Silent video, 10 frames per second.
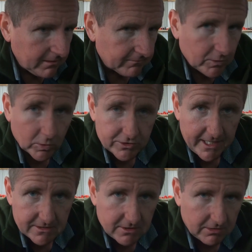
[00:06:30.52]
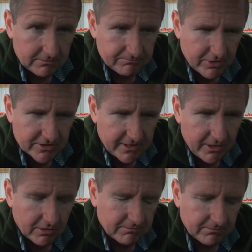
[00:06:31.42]
Of course, that's presently
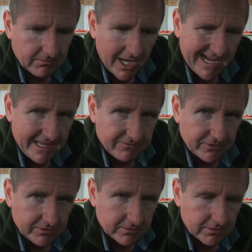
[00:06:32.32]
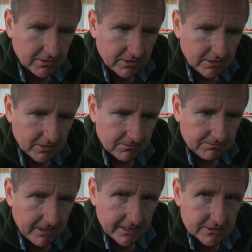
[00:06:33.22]
on my left,
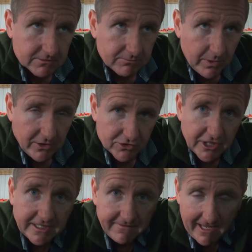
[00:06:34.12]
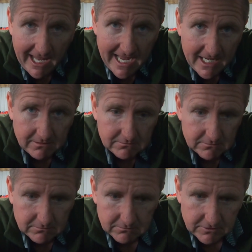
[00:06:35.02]
but it's when you're sitting in the car
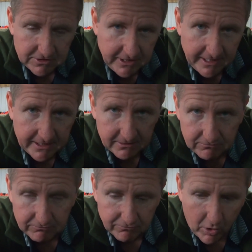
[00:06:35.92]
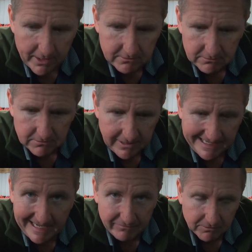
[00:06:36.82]
getting it right and
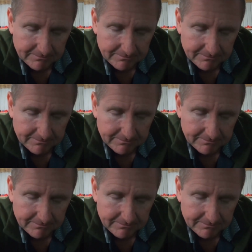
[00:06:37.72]
left.